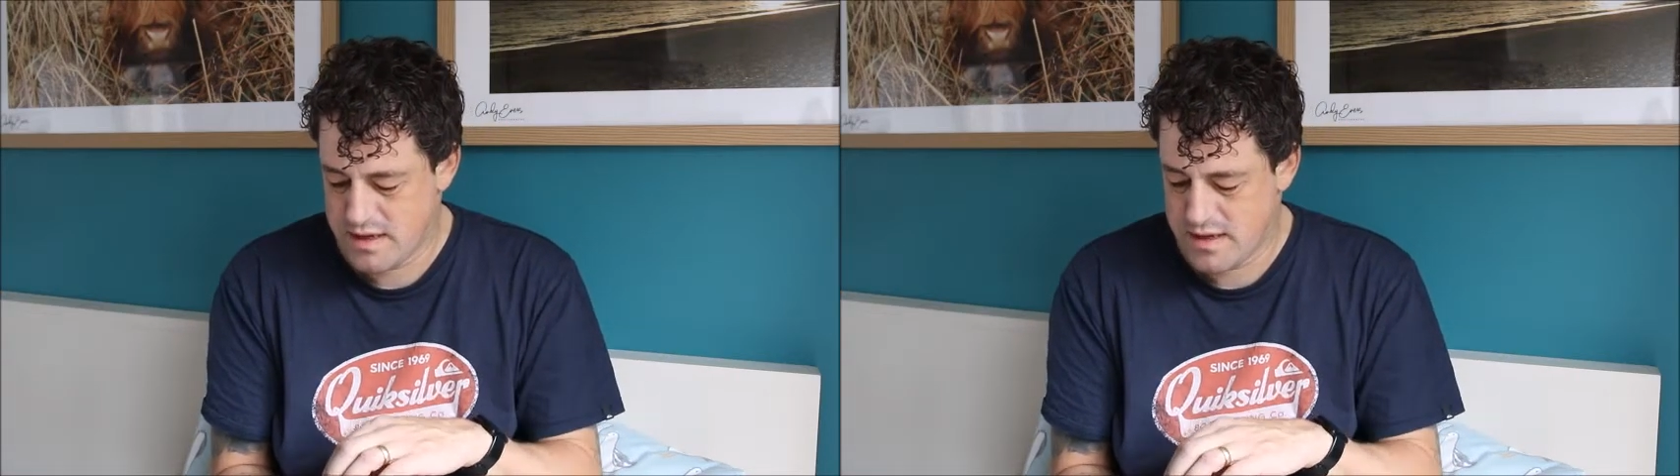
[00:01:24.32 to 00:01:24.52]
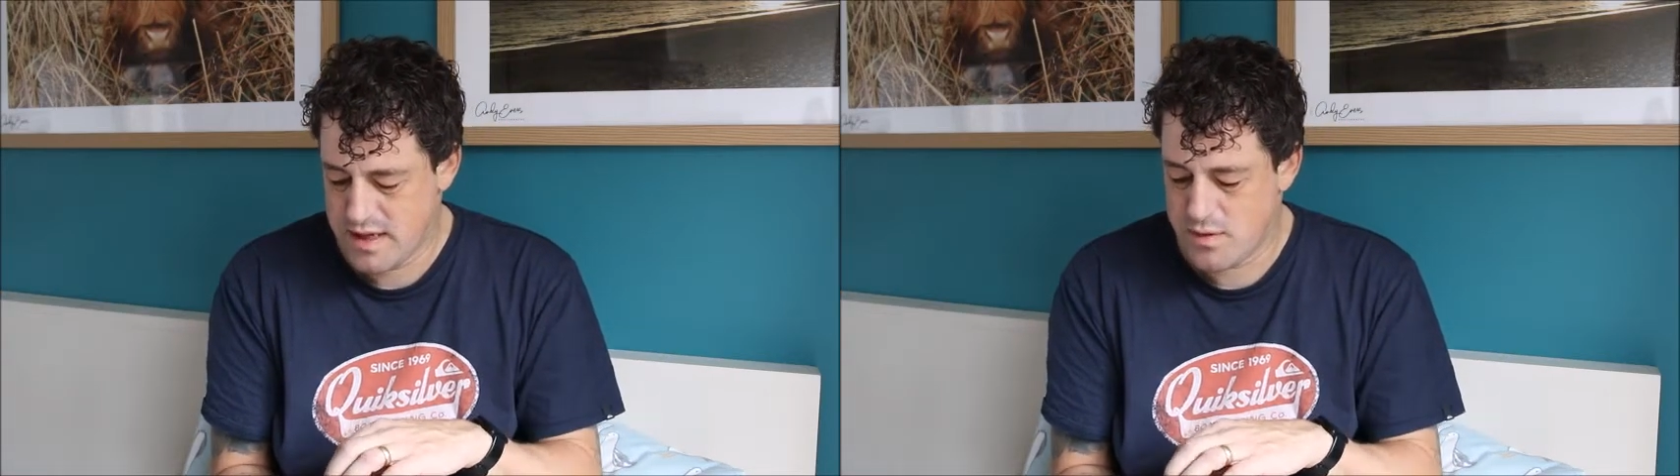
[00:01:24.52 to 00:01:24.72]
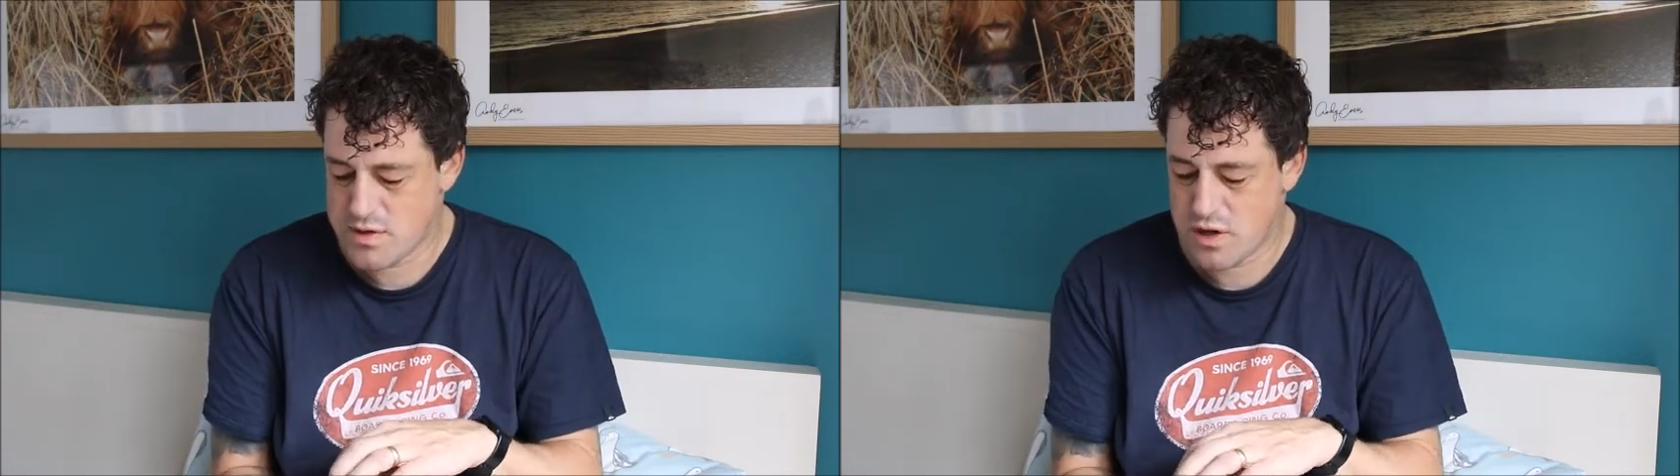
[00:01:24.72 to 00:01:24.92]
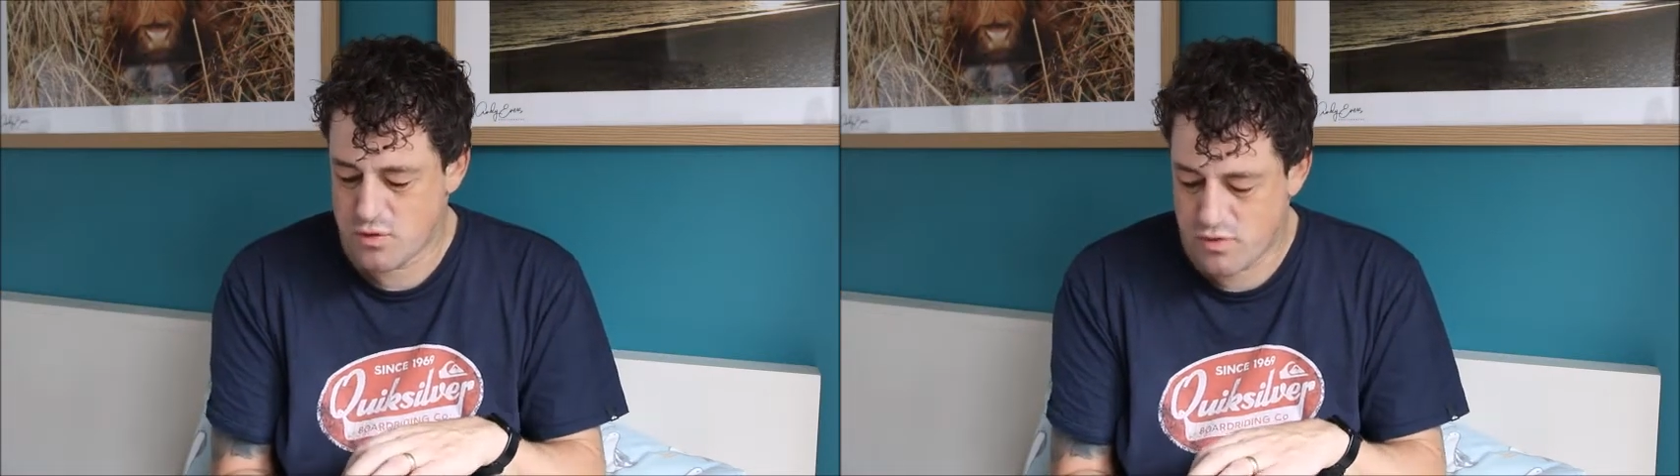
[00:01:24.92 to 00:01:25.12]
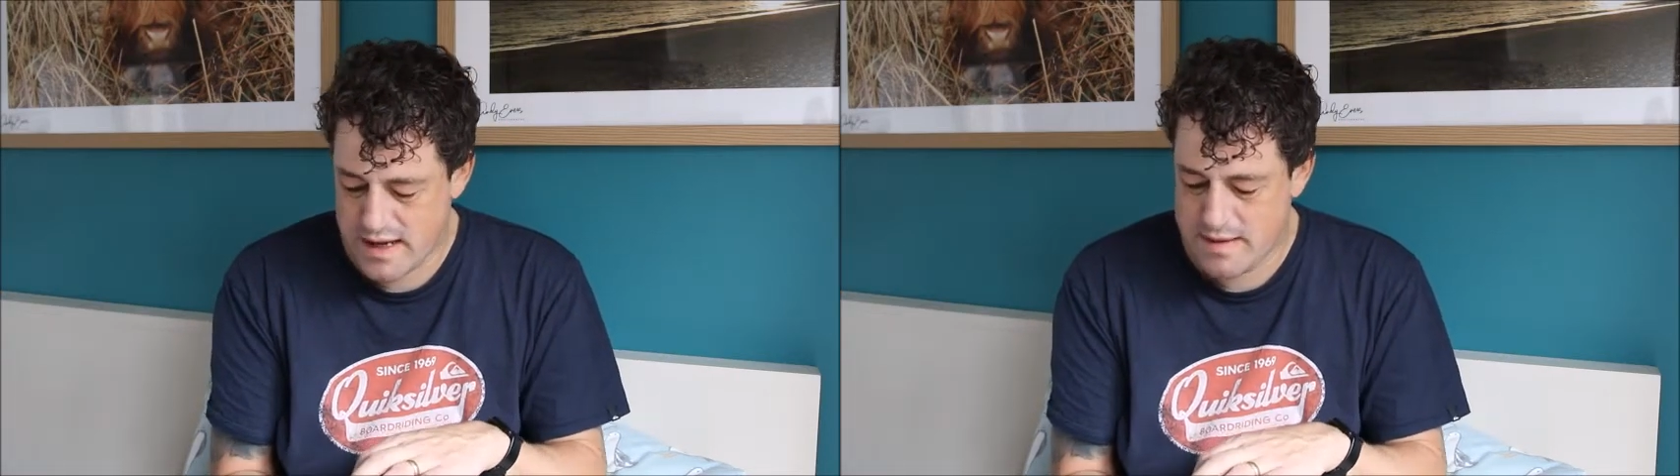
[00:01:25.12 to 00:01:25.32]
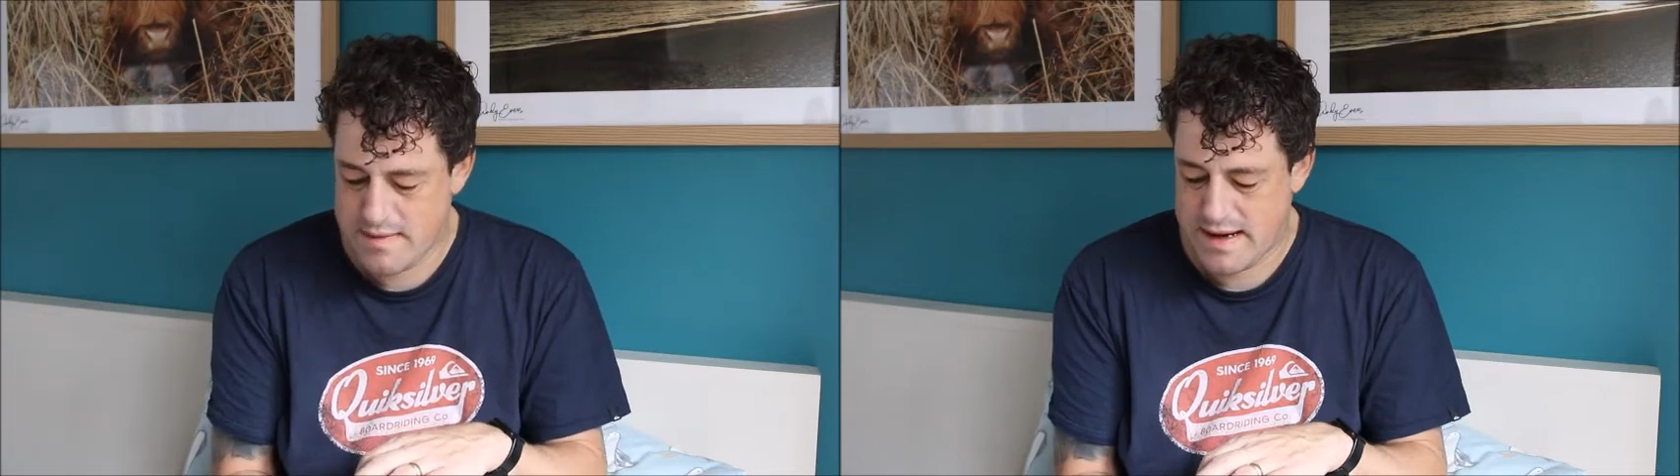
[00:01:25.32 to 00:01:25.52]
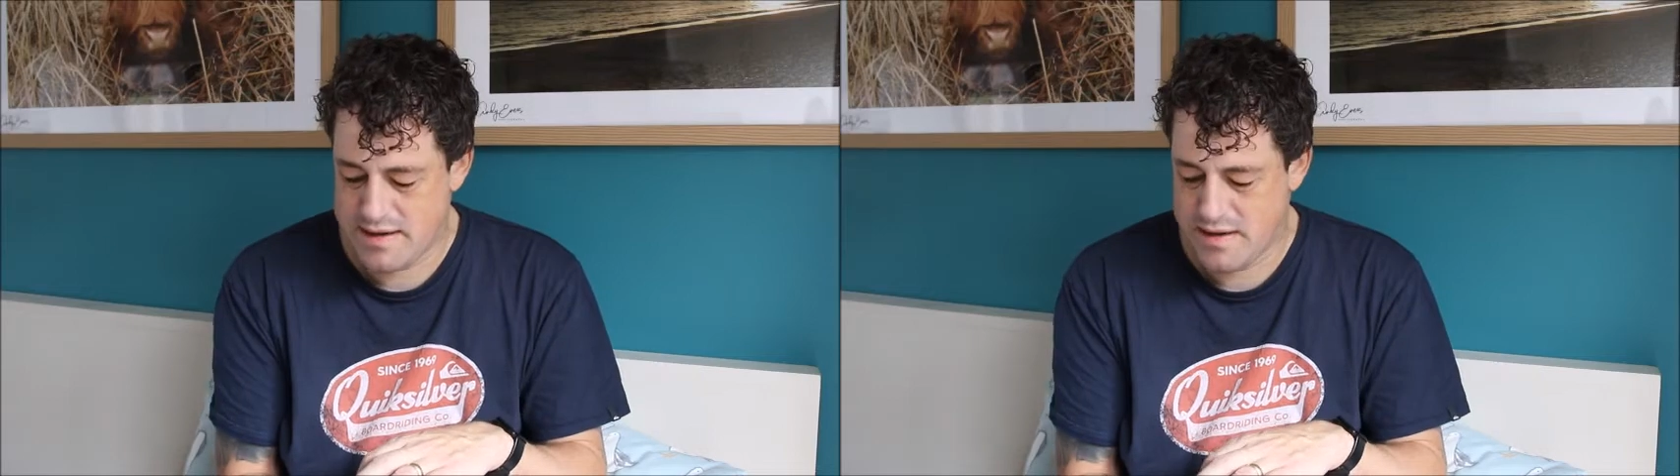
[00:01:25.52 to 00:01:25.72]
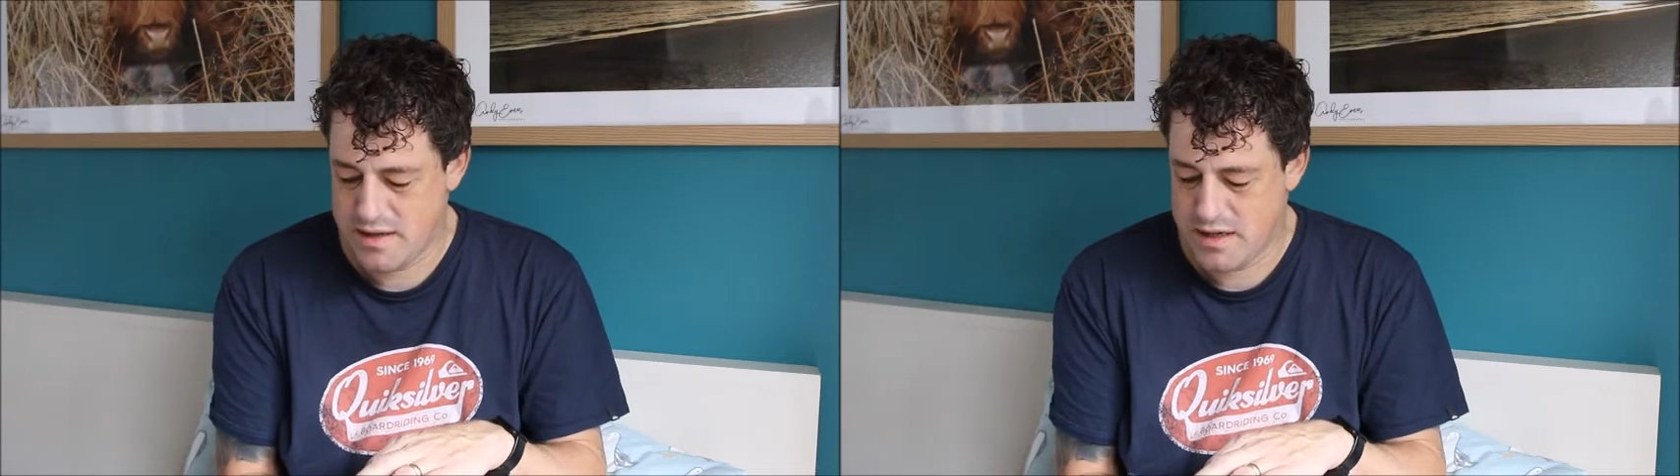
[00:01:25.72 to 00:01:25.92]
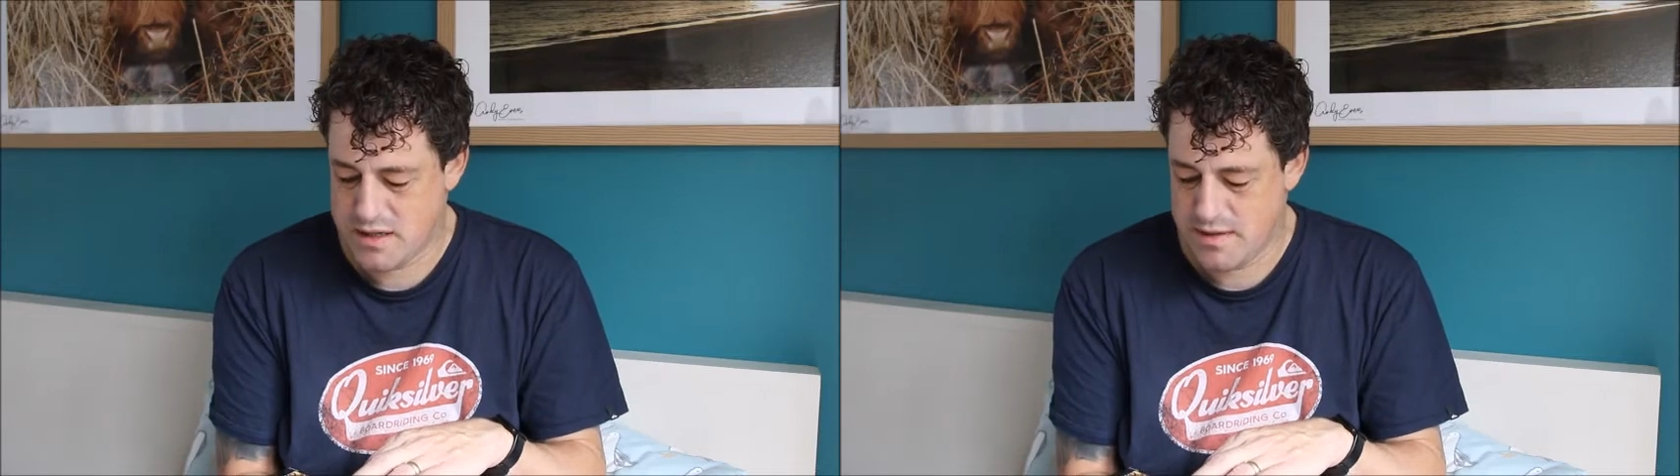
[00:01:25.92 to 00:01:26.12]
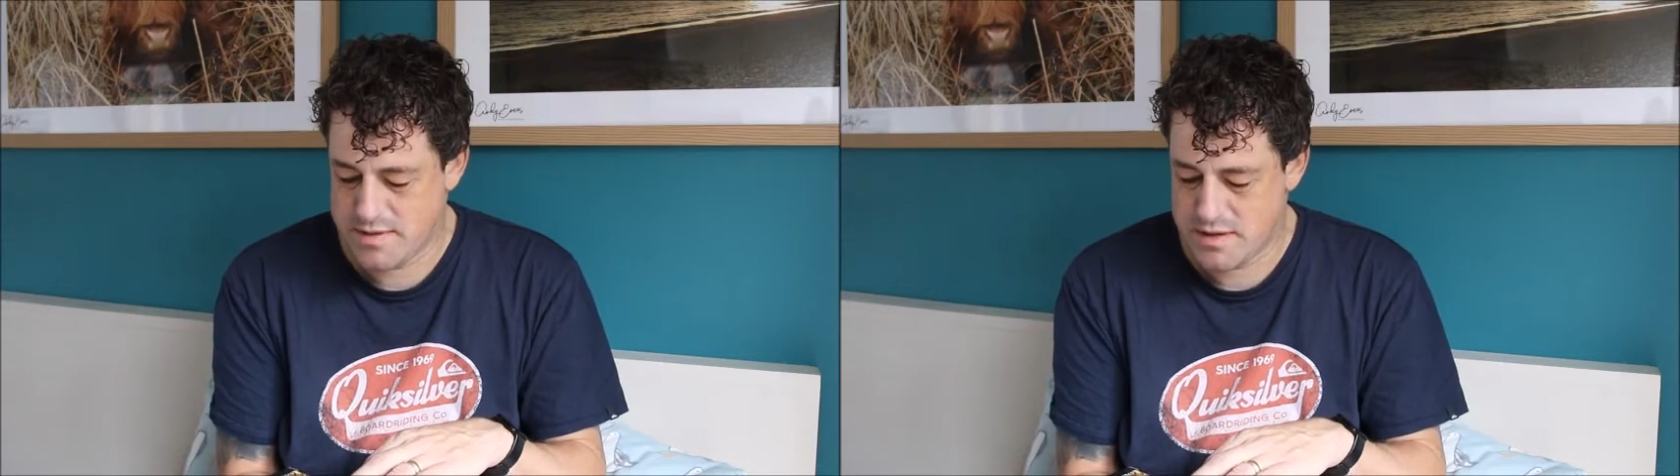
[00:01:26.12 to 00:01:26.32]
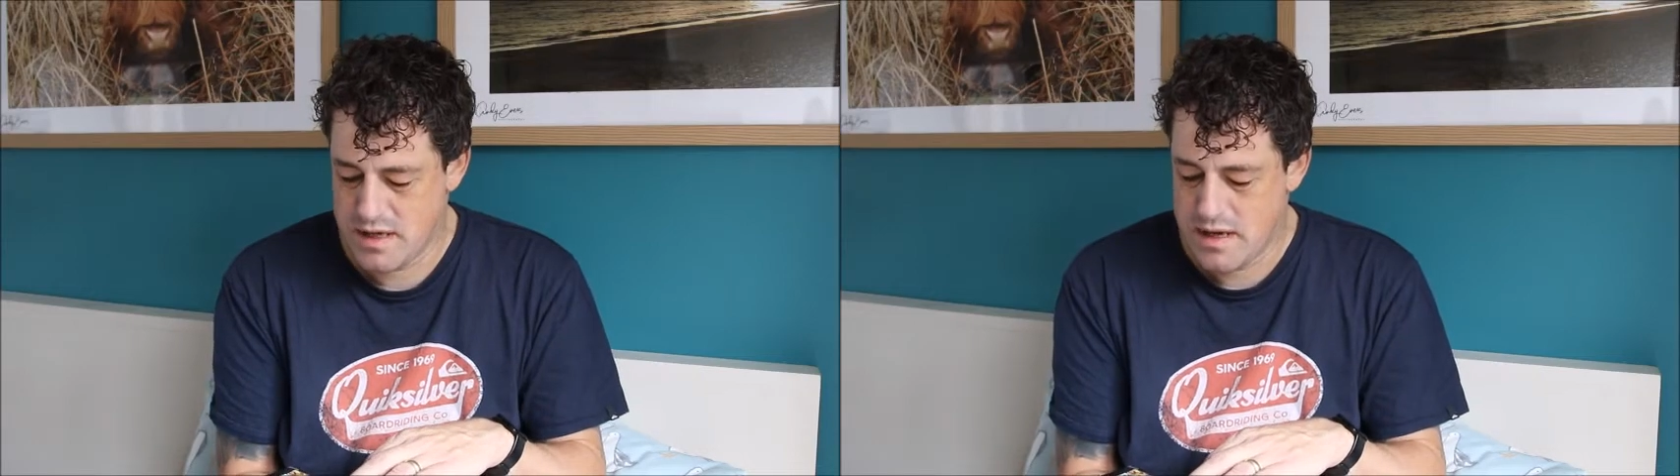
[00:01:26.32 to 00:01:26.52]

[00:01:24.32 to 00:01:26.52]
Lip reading: He was a great man in Egypt,